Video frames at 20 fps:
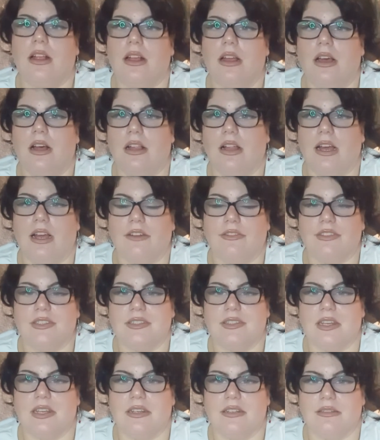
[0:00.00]
I'll have to
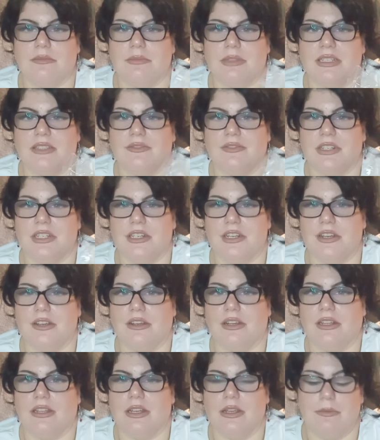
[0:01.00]
send him this video
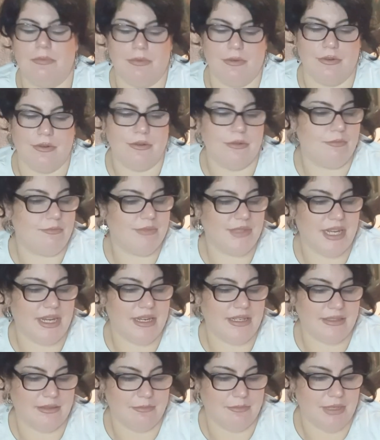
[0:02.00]
clip or
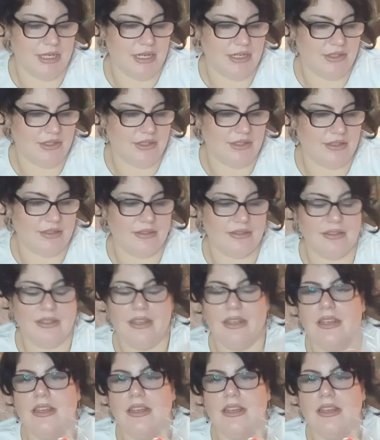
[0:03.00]
take some pictures.